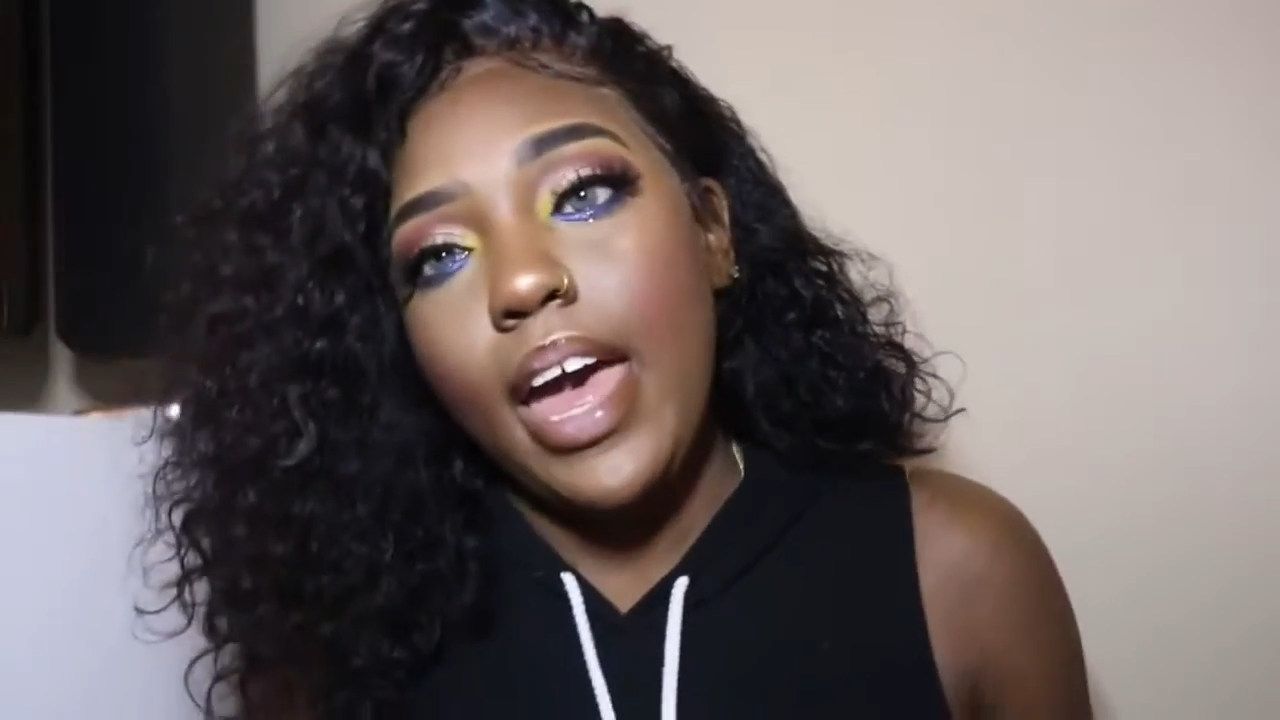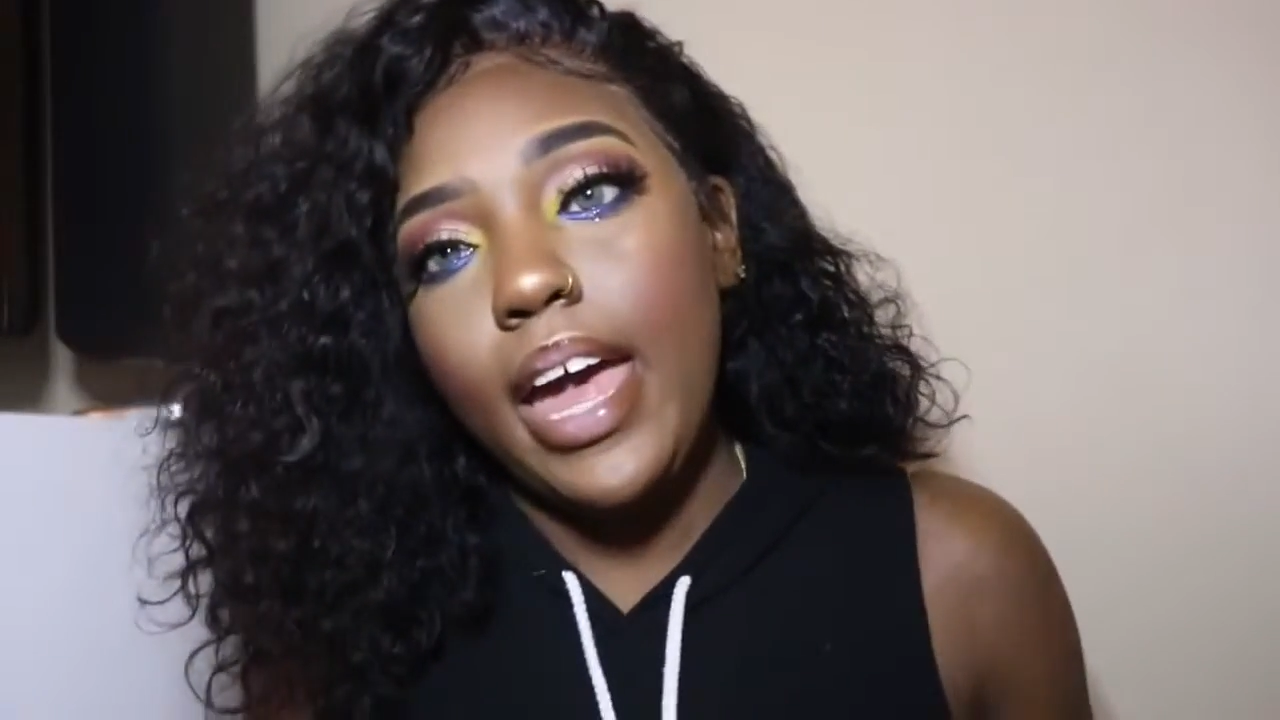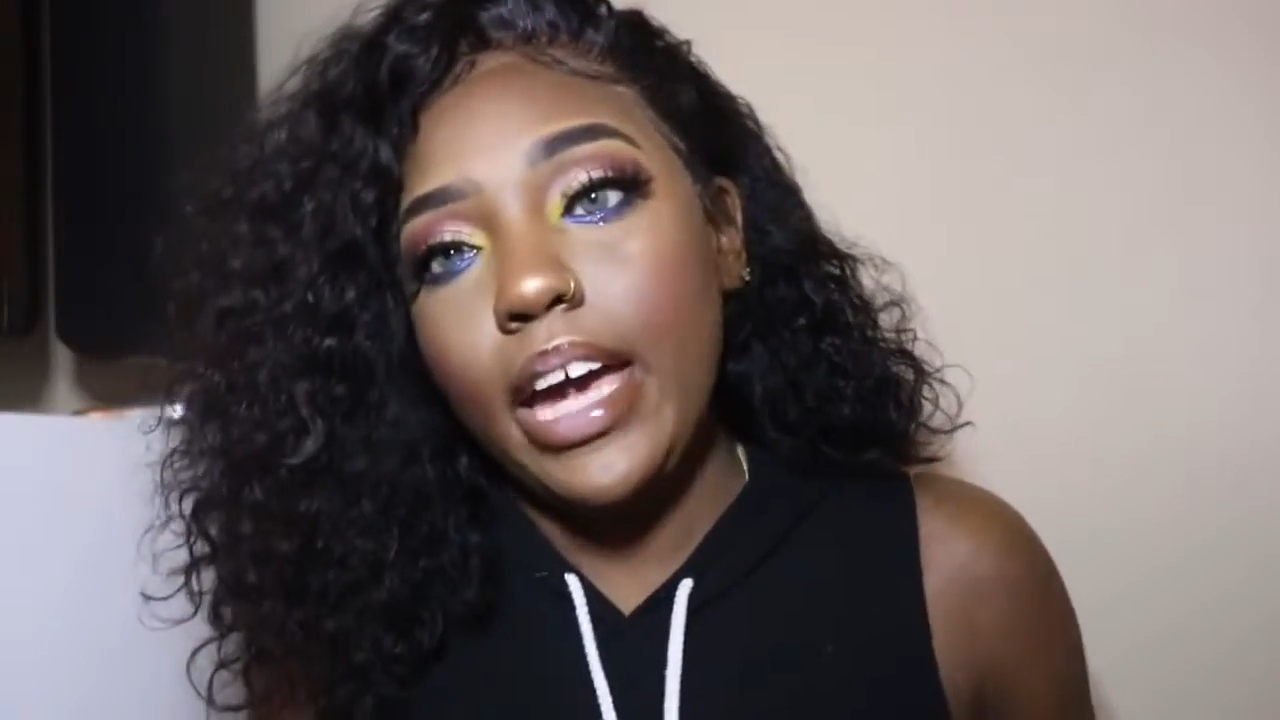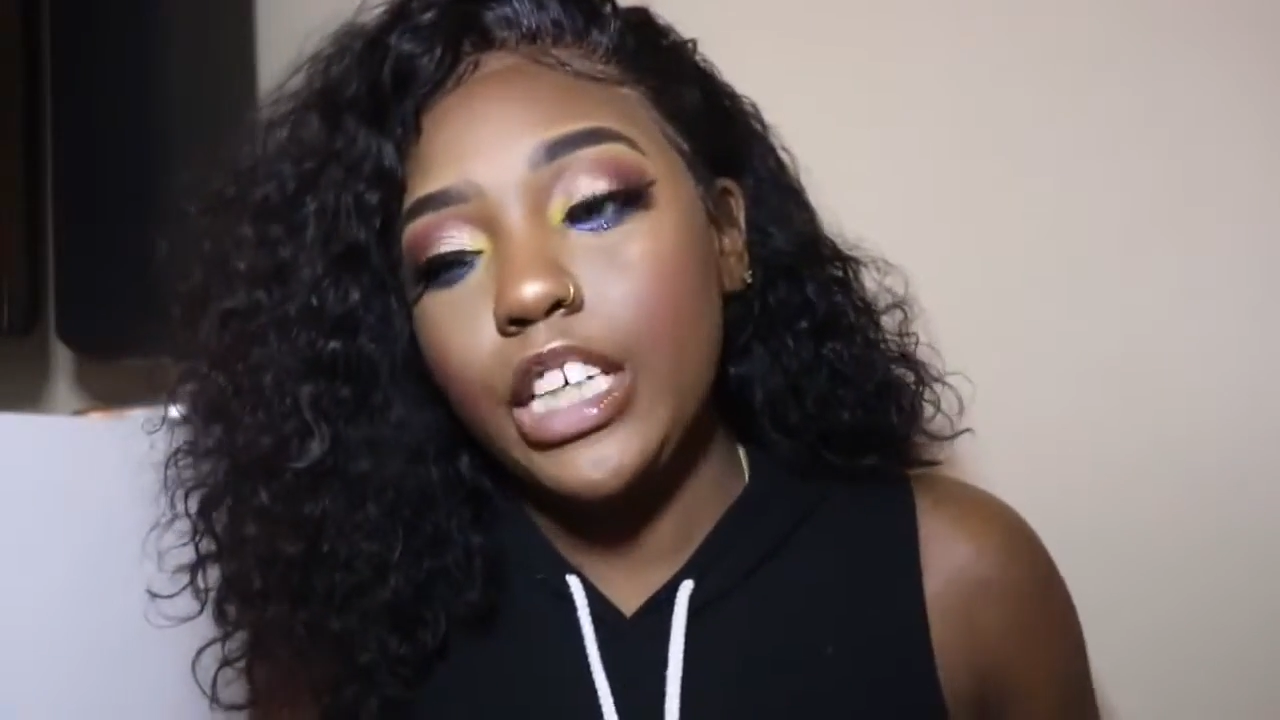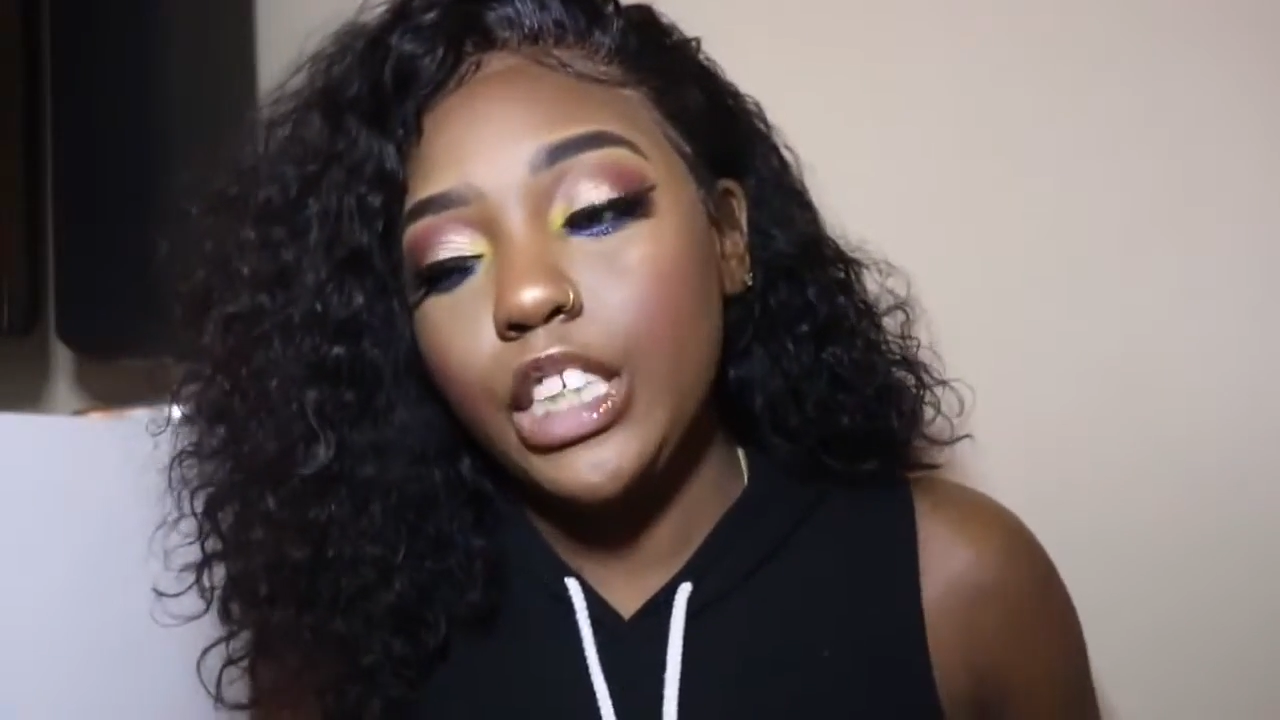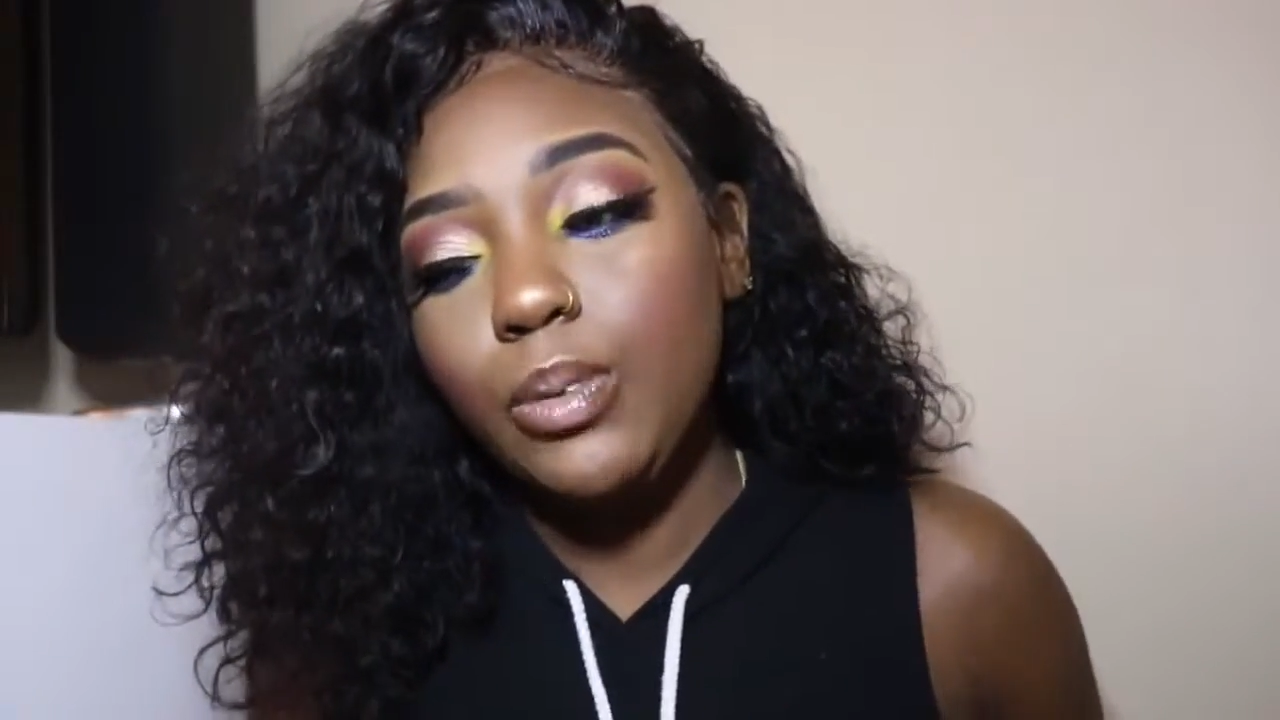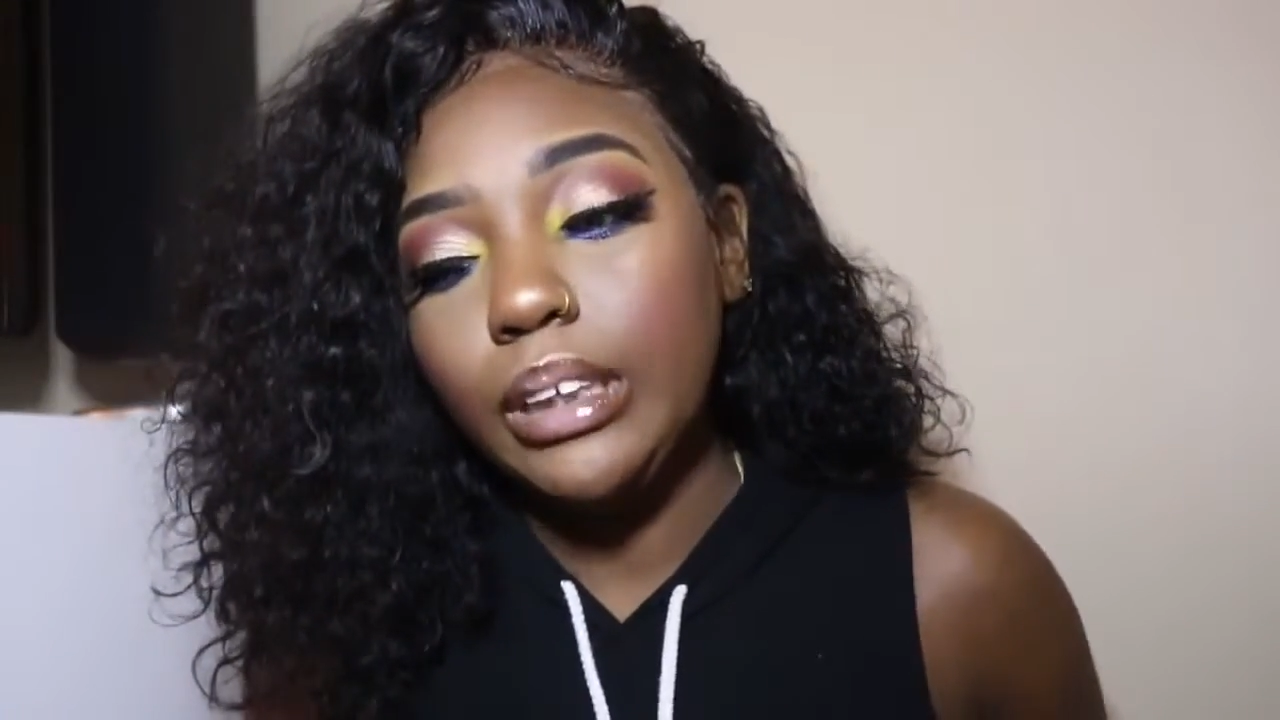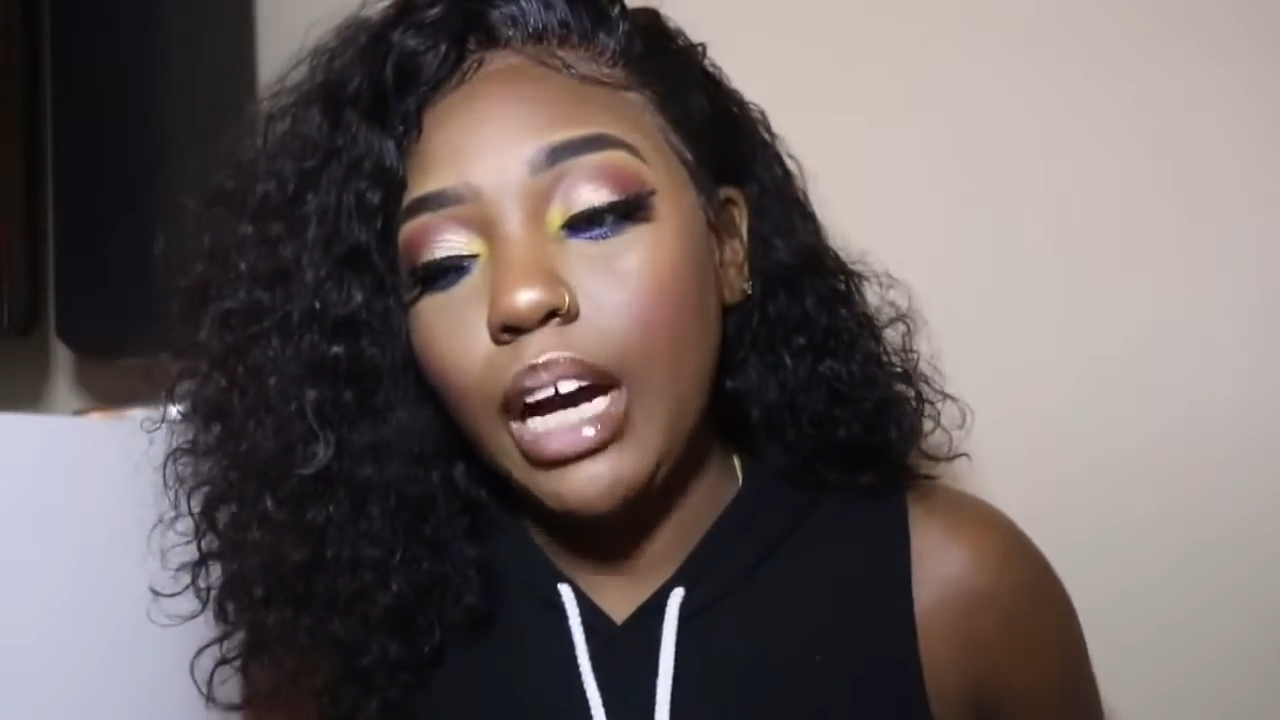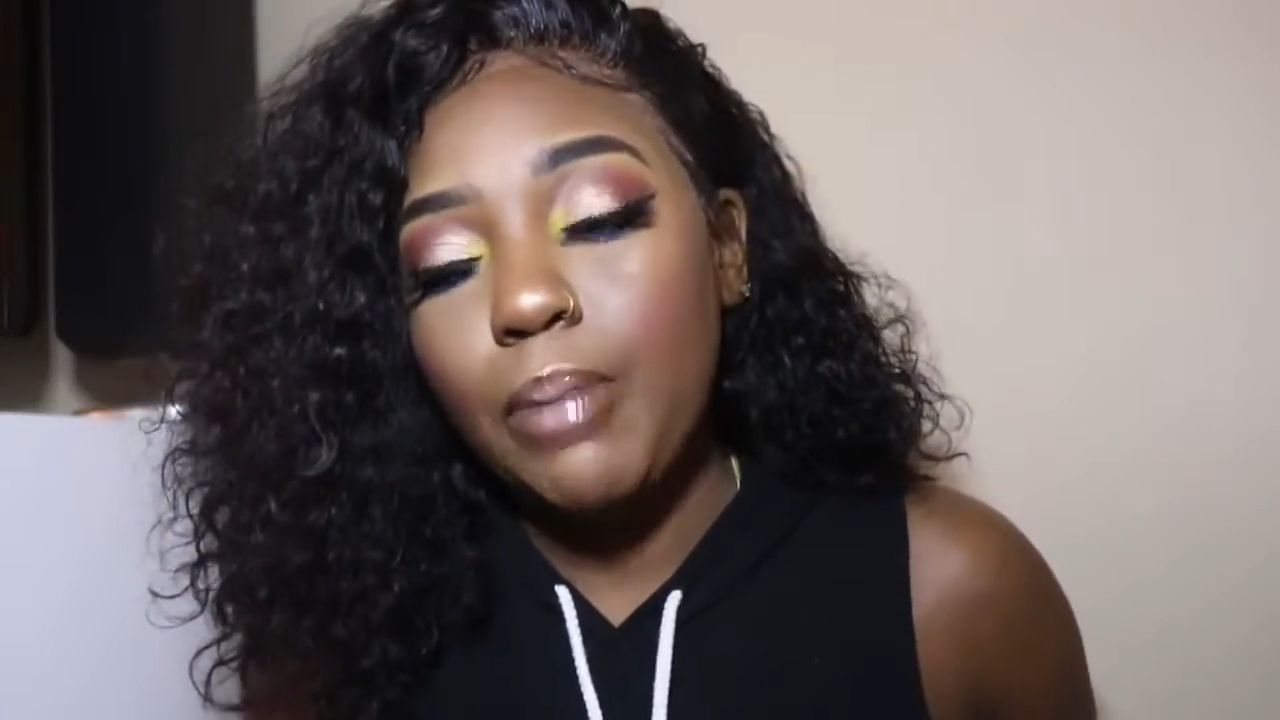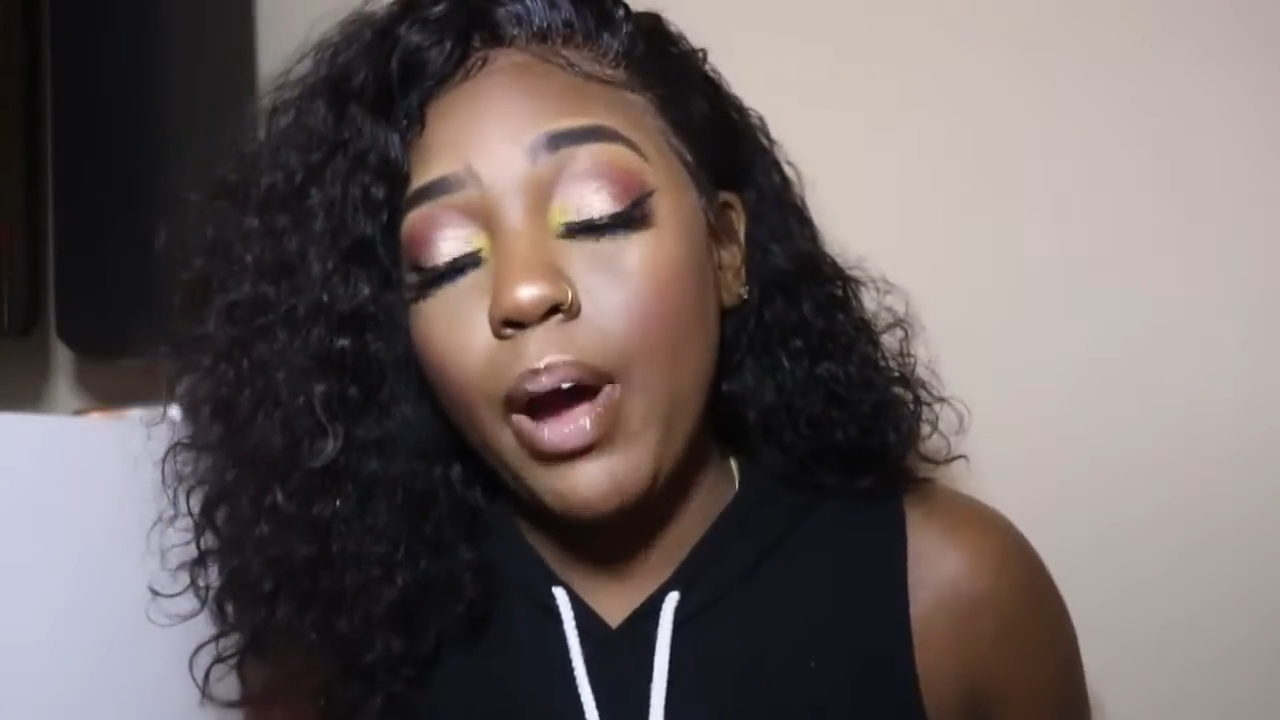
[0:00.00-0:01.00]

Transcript: and she was talking